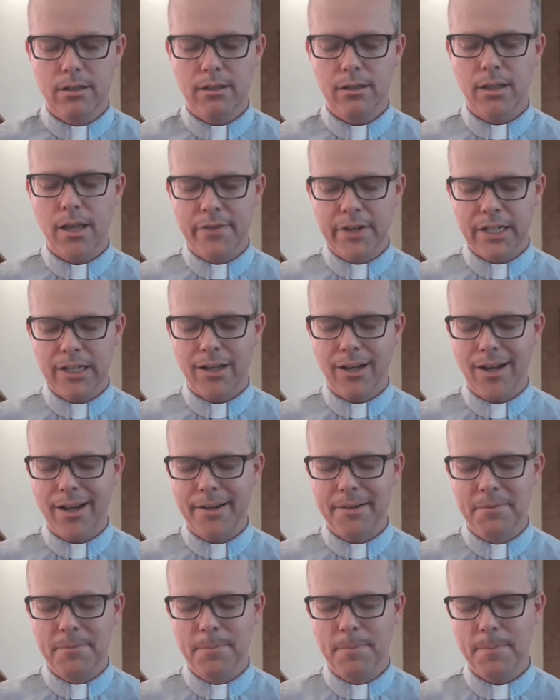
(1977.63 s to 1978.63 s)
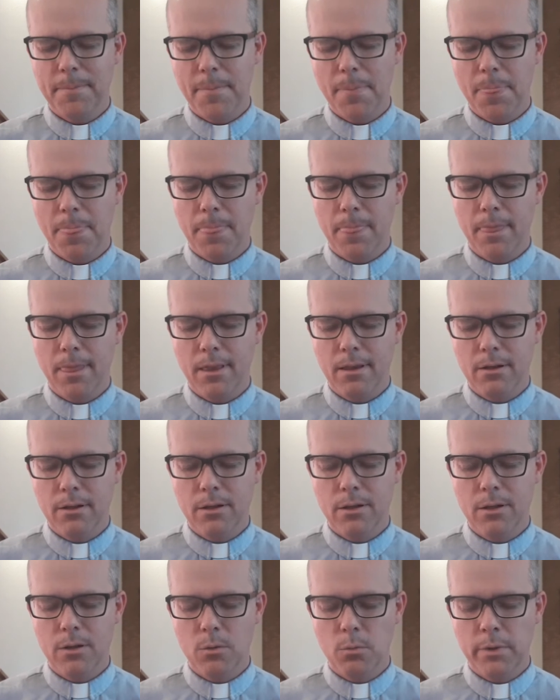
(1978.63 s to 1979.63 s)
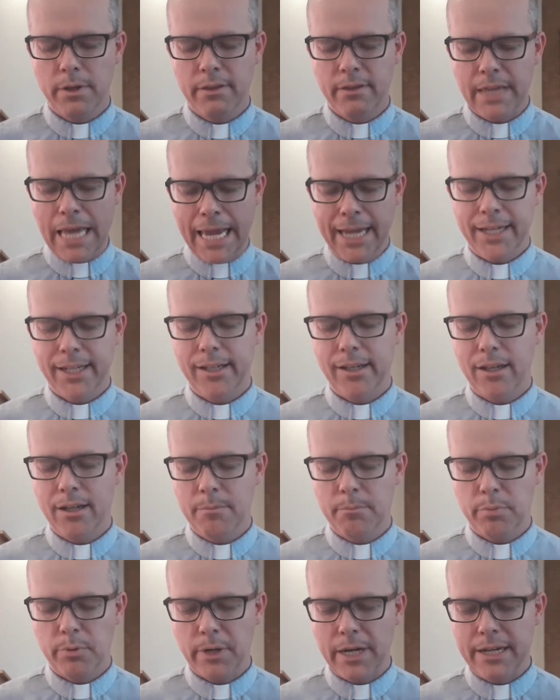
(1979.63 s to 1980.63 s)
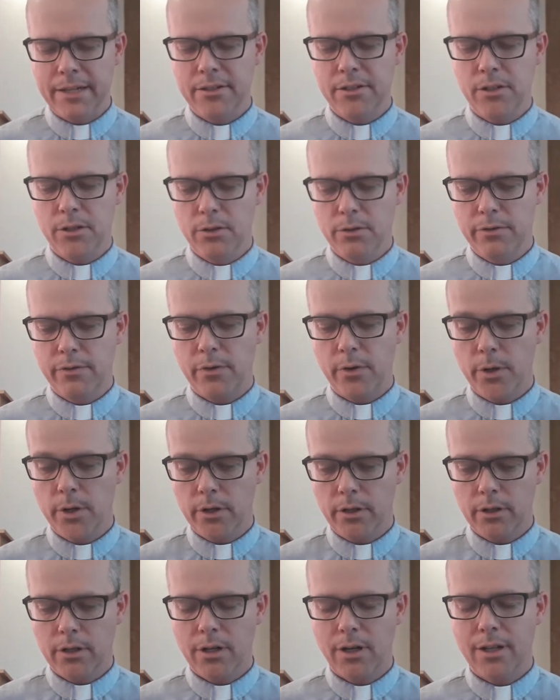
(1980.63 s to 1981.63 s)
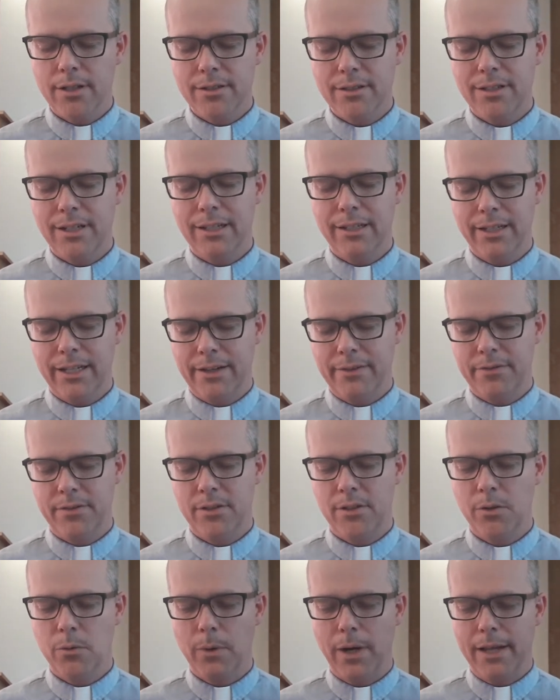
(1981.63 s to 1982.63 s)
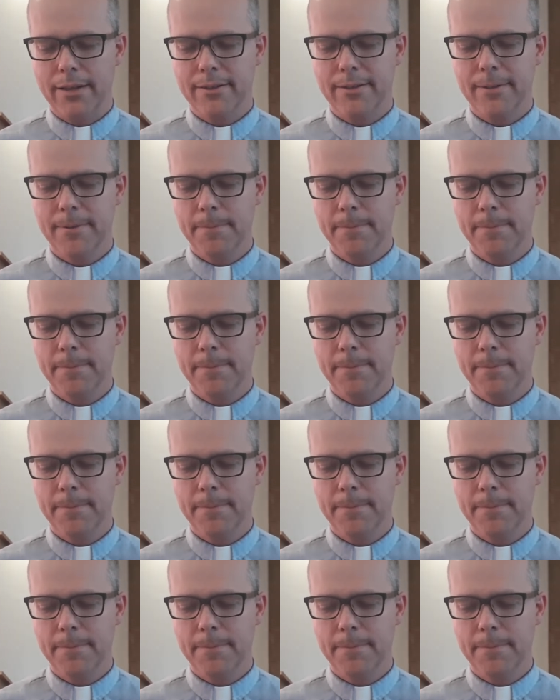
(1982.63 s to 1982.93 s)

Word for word: Loving God, we thank and praise you for your constant gifts to us,